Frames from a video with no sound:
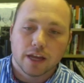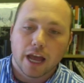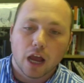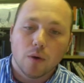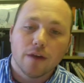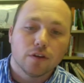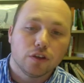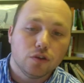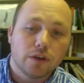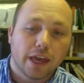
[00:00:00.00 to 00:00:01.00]
However,
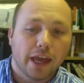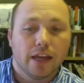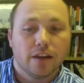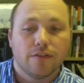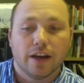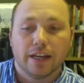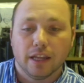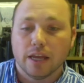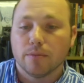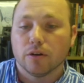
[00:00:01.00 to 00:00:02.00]
you can divide
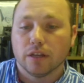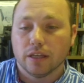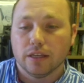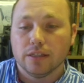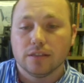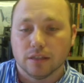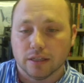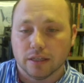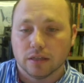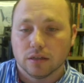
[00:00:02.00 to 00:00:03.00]
labor
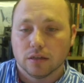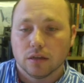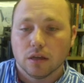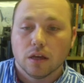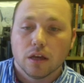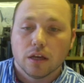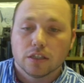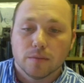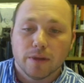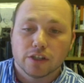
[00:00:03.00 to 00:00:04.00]
easily
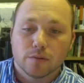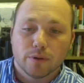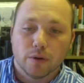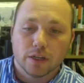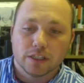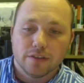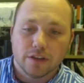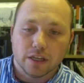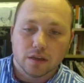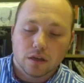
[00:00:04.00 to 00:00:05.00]
to measure
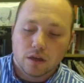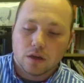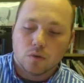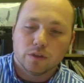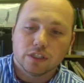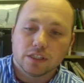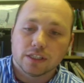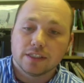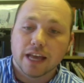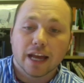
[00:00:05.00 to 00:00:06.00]
productivity, which is
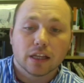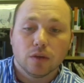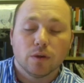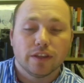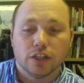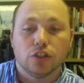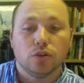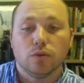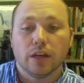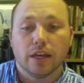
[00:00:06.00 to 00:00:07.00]
exactly what they
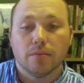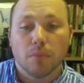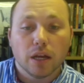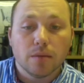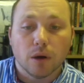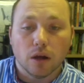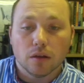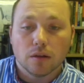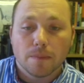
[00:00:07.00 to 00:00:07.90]
do in Moneyball.